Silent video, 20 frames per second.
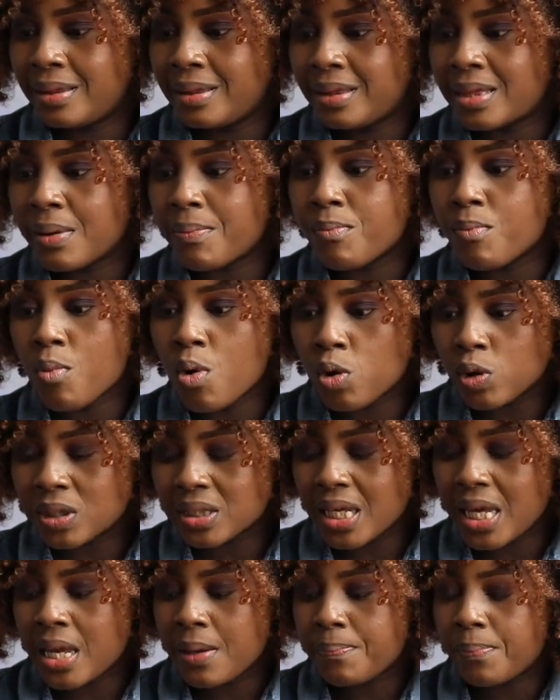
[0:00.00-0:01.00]
The
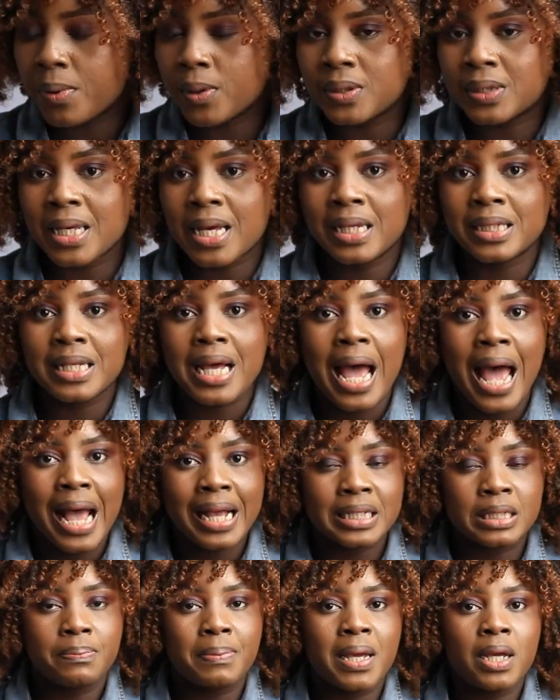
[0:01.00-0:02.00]
most important
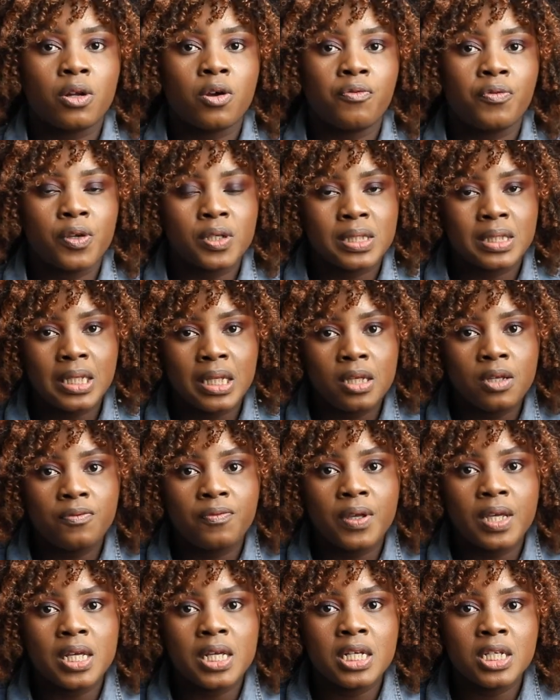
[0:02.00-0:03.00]
aspect of your
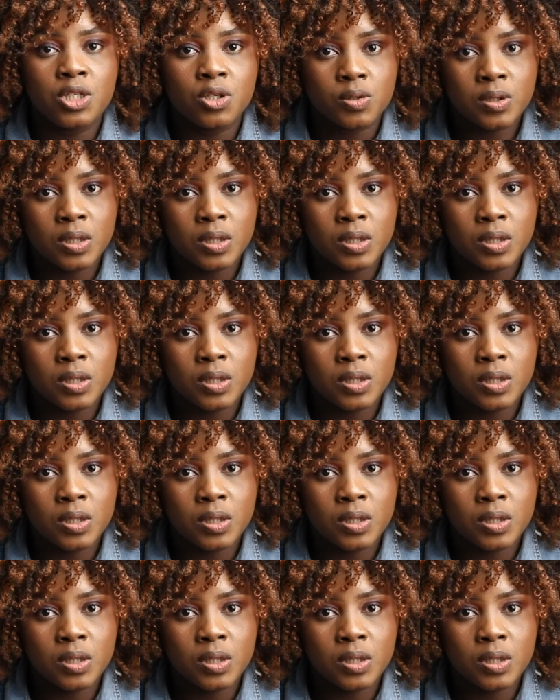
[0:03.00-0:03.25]
CV is your